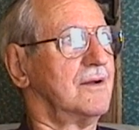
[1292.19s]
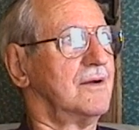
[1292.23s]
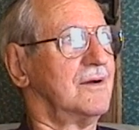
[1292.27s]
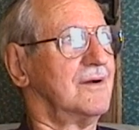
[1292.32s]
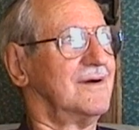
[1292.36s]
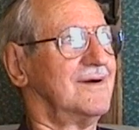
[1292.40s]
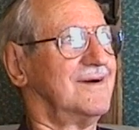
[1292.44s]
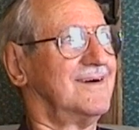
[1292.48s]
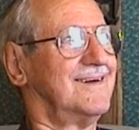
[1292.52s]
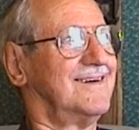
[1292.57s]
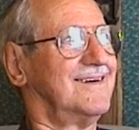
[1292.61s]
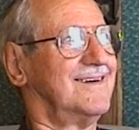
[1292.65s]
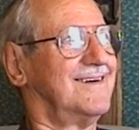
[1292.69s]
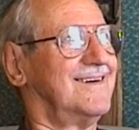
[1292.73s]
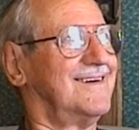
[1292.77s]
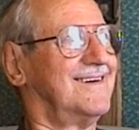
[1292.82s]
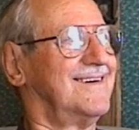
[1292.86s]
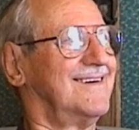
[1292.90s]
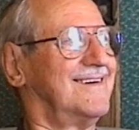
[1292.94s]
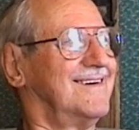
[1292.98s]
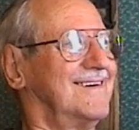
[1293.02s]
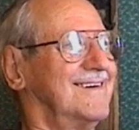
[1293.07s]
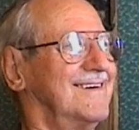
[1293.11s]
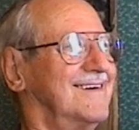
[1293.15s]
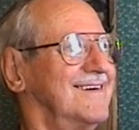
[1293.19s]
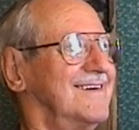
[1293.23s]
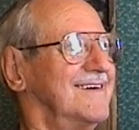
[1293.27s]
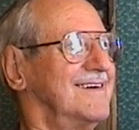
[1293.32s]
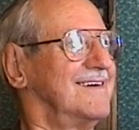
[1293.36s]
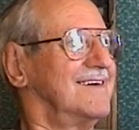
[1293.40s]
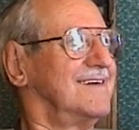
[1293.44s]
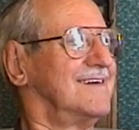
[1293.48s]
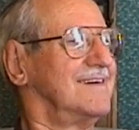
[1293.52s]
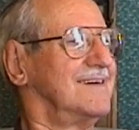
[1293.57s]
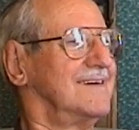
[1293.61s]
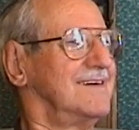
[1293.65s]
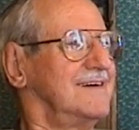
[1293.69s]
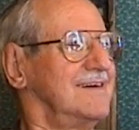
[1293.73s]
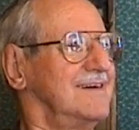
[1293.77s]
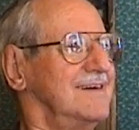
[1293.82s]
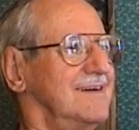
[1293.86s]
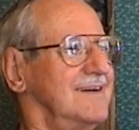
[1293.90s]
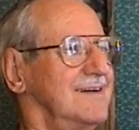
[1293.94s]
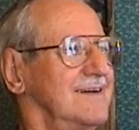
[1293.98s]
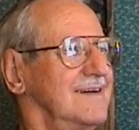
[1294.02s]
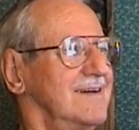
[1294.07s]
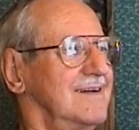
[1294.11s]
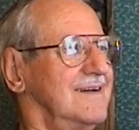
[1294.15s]
Well, I'm sure the coffee's really
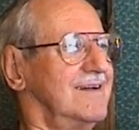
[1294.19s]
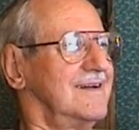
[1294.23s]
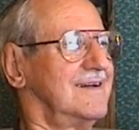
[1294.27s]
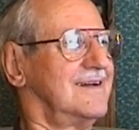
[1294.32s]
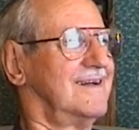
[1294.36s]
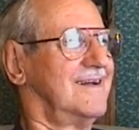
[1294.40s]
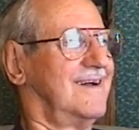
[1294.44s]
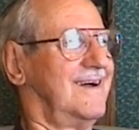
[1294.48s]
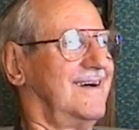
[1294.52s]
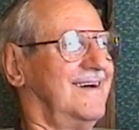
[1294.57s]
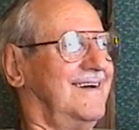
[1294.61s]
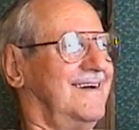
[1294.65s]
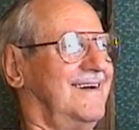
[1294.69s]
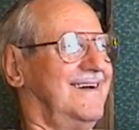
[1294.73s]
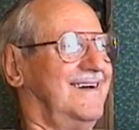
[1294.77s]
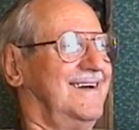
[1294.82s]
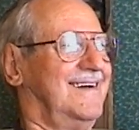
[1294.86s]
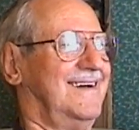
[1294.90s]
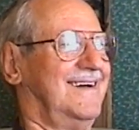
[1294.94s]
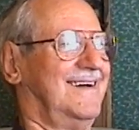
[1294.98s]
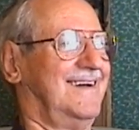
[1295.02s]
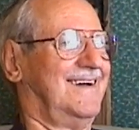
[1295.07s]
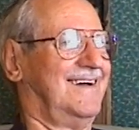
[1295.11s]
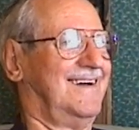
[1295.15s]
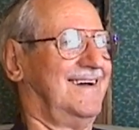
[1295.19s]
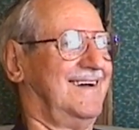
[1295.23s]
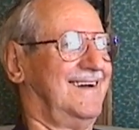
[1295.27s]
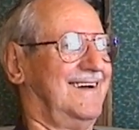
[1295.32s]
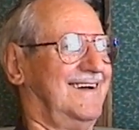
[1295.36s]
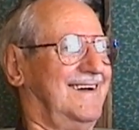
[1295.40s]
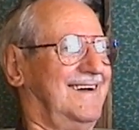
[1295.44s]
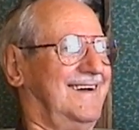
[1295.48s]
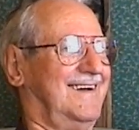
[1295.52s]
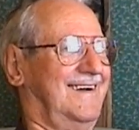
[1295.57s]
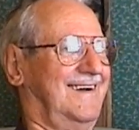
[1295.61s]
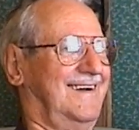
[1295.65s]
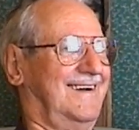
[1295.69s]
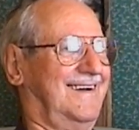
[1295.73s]
good. Yeah, I think it is.